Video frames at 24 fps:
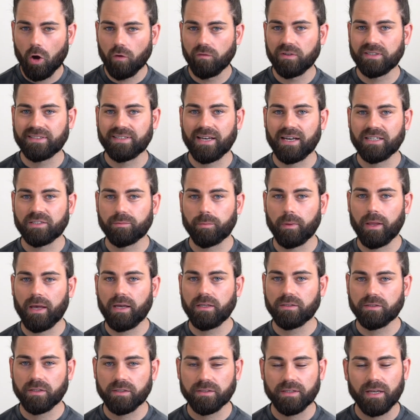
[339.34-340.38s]
oversized
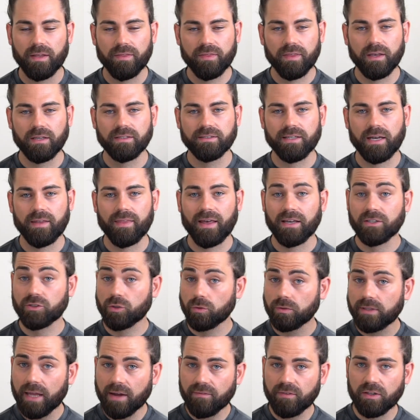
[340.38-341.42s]
blazers and things like that.
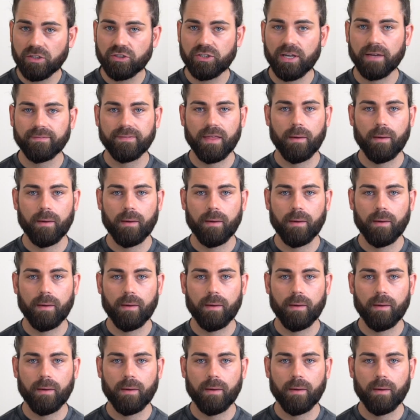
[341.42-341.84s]
So definitely check